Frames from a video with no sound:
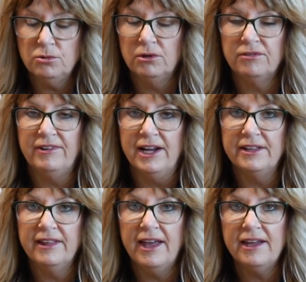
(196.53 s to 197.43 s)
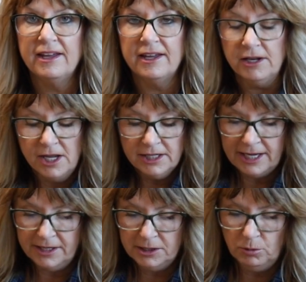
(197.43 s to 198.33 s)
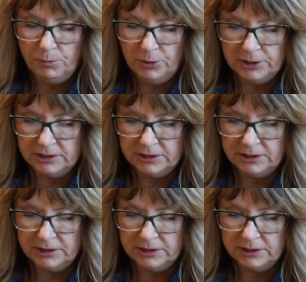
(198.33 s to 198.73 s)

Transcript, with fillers: You will find that and Kaylee will put